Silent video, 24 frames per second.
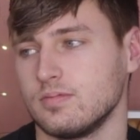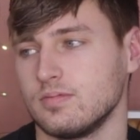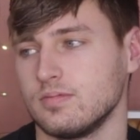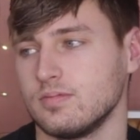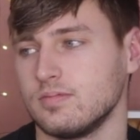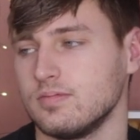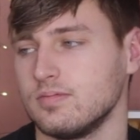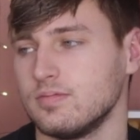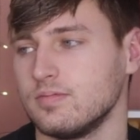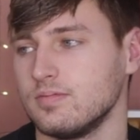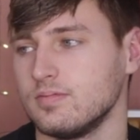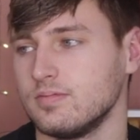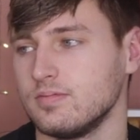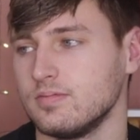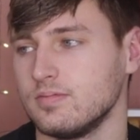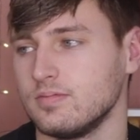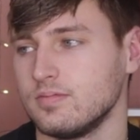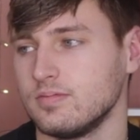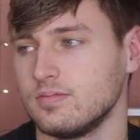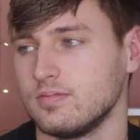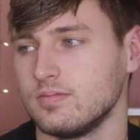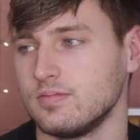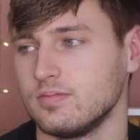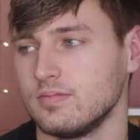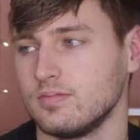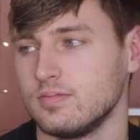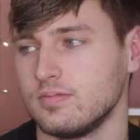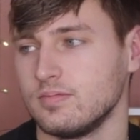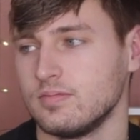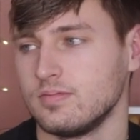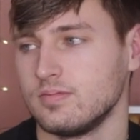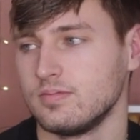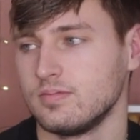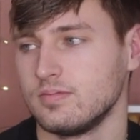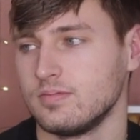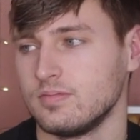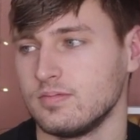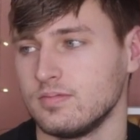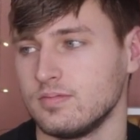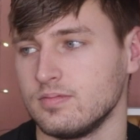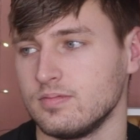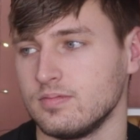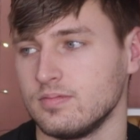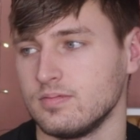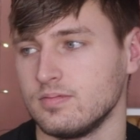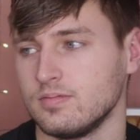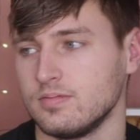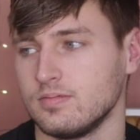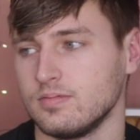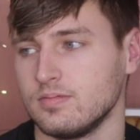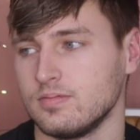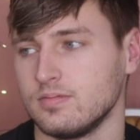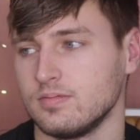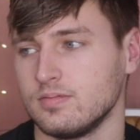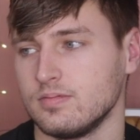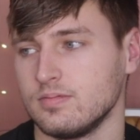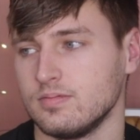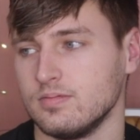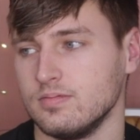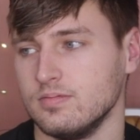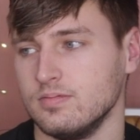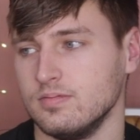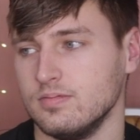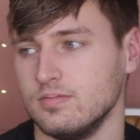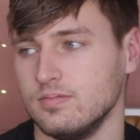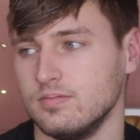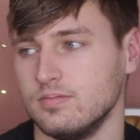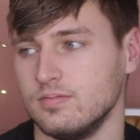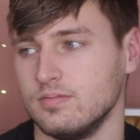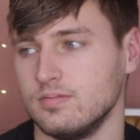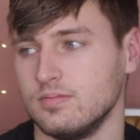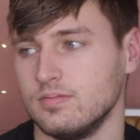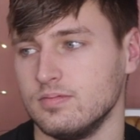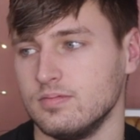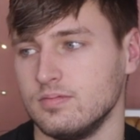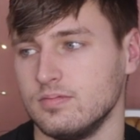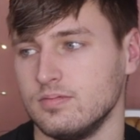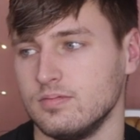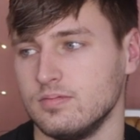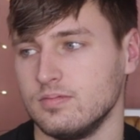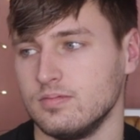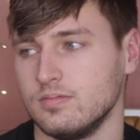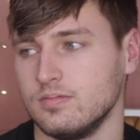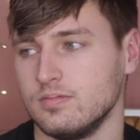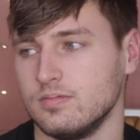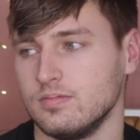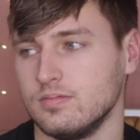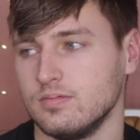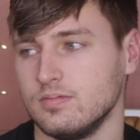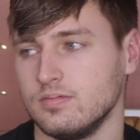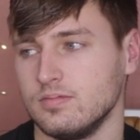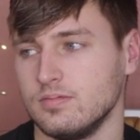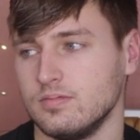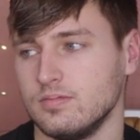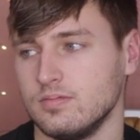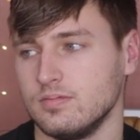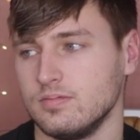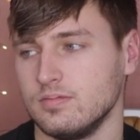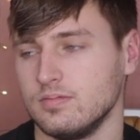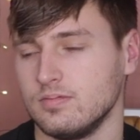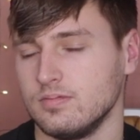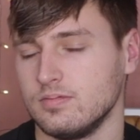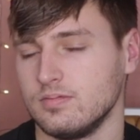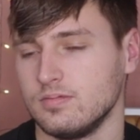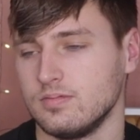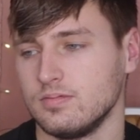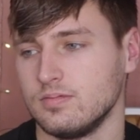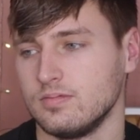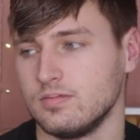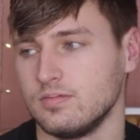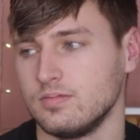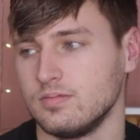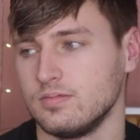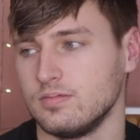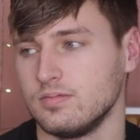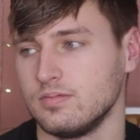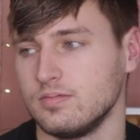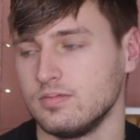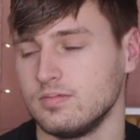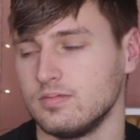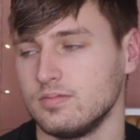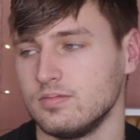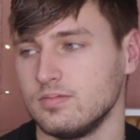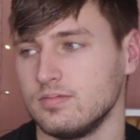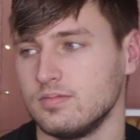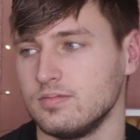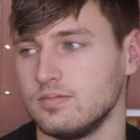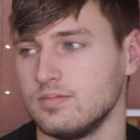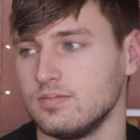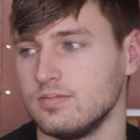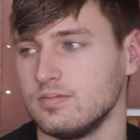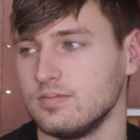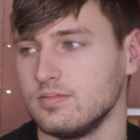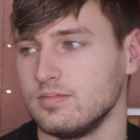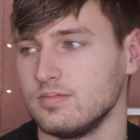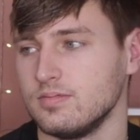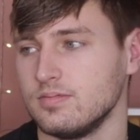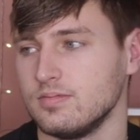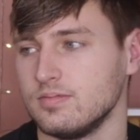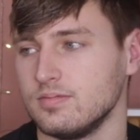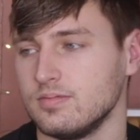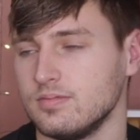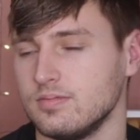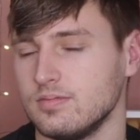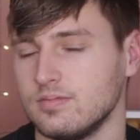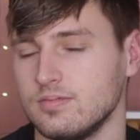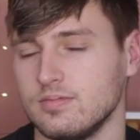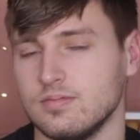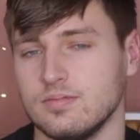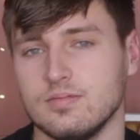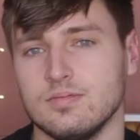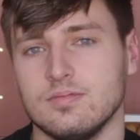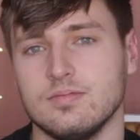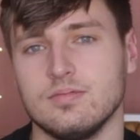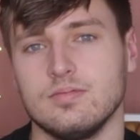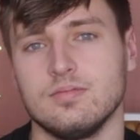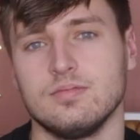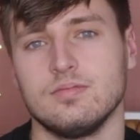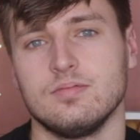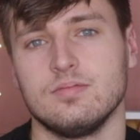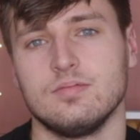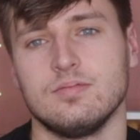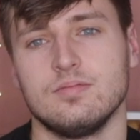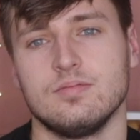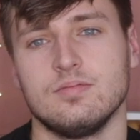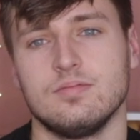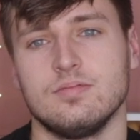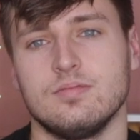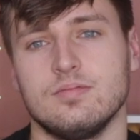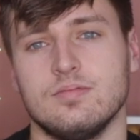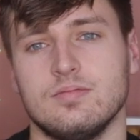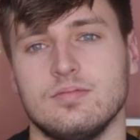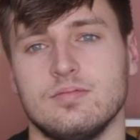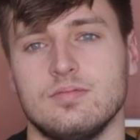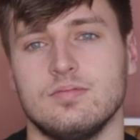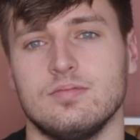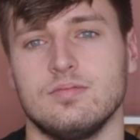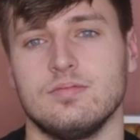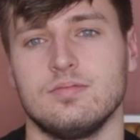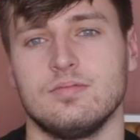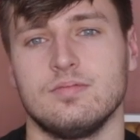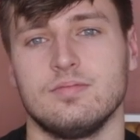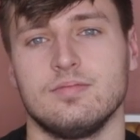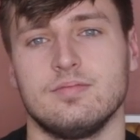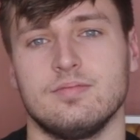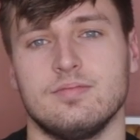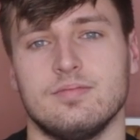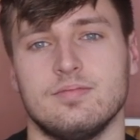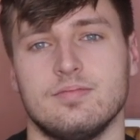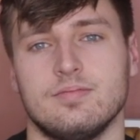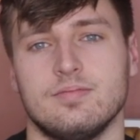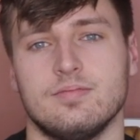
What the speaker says: No words are spoken by the person on screen.